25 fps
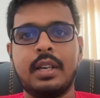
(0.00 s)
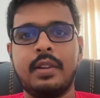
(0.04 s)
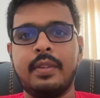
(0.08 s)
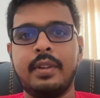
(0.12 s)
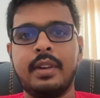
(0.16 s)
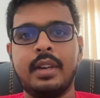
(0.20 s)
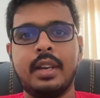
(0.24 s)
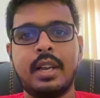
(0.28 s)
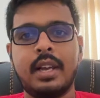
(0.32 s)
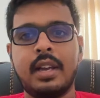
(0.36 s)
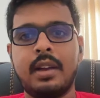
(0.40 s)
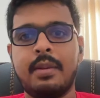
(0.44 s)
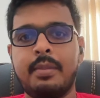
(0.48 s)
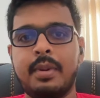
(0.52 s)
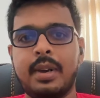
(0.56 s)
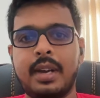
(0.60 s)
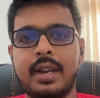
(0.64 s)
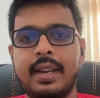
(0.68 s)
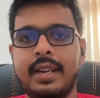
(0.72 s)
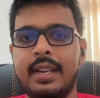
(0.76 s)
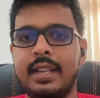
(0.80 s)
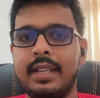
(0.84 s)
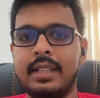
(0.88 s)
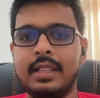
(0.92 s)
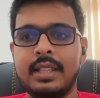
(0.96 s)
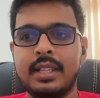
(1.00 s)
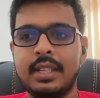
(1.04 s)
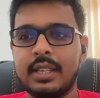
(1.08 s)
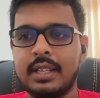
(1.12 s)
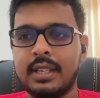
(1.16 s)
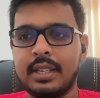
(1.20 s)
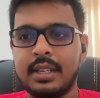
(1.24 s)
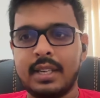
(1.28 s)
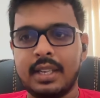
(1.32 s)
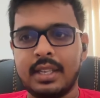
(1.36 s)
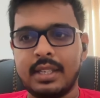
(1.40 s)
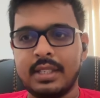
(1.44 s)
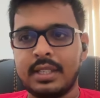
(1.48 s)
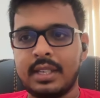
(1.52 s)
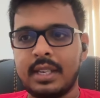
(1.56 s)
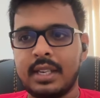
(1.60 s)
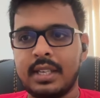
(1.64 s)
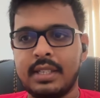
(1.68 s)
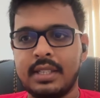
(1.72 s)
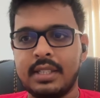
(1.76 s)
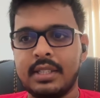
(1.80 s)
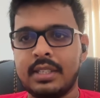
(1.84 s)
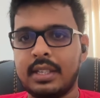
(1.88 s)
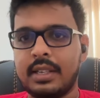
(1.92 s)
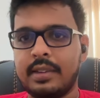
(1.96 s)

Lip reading: When I am writing the test cases,